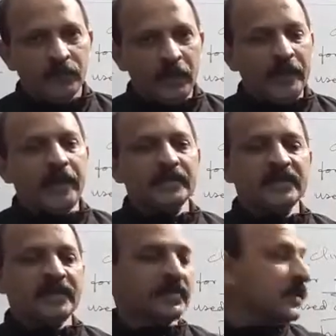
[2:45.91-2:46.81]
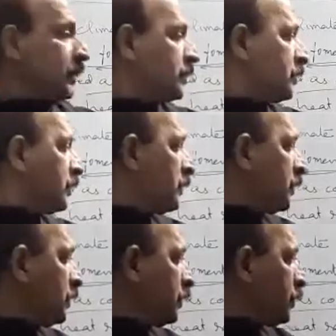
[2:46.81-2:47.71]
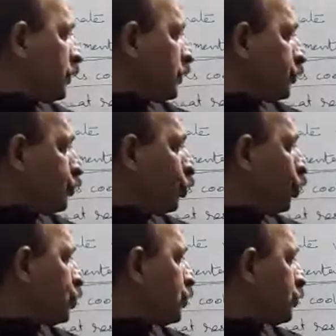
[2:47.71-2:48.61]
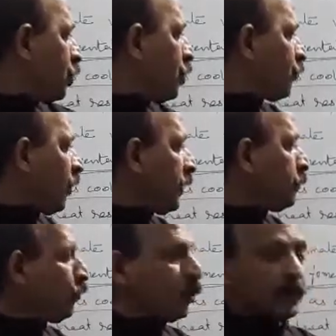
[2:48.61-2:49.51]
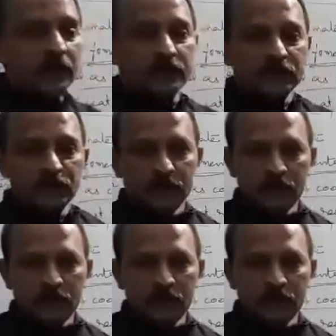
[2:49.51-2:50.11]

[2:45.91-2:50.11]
And as a result, juice or wine bottles